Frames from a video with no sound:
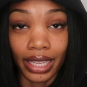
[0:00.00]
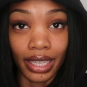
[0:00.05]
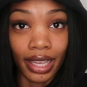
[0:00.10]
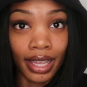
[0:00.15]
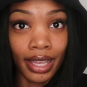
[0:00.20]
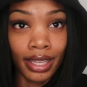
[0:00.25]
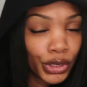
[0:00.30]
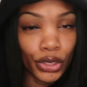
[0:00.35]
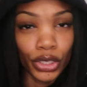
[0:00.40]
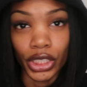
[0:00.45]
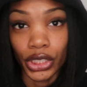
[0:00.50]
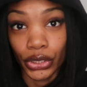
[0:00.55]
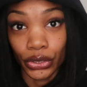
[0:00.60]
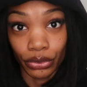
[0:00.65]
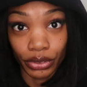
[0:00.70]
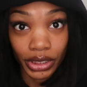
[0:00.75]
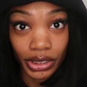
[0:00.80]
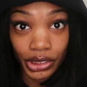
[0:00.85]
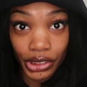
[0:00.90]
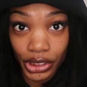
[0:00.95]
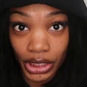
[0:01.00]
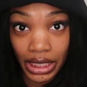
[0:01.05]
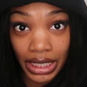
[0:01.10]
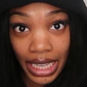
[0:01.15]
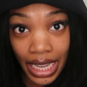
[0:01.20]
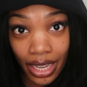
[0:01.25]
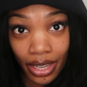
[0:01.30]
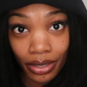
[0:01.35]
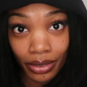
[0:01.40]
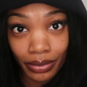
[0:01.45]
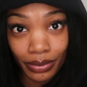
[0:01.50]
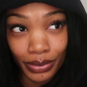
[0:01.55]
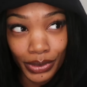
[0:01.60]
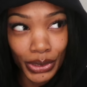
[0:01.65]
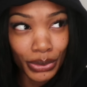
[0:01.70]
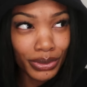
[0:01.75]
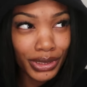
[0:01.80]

Like, you're a Christian now?